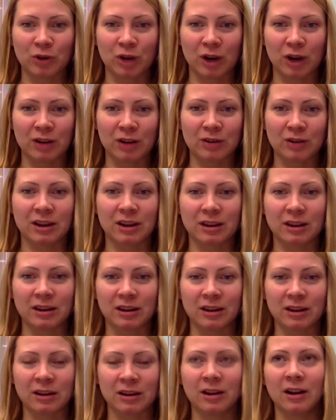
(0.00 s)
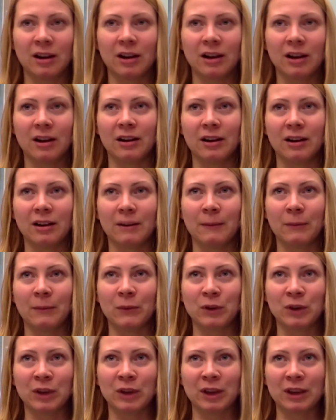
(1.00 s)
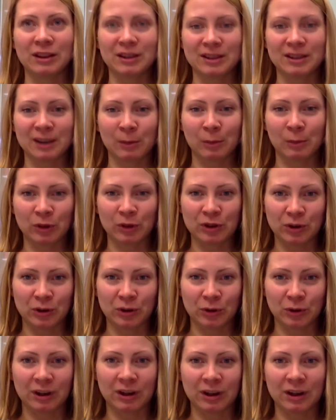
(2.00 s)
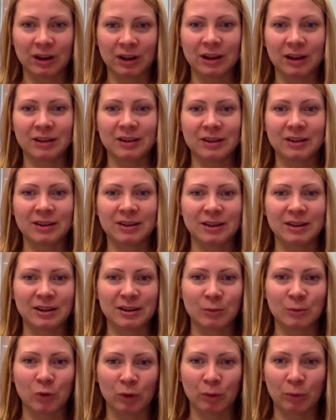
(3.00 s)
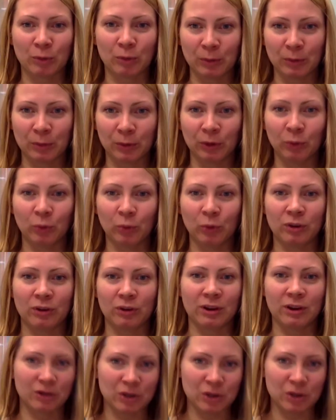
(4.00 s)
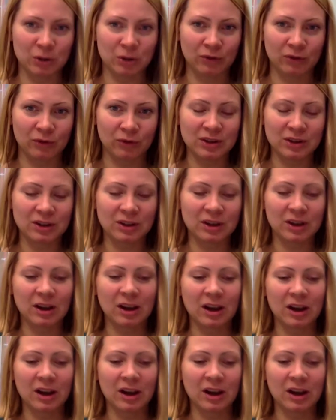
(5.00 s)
to get this opportunity and seize more people with their service.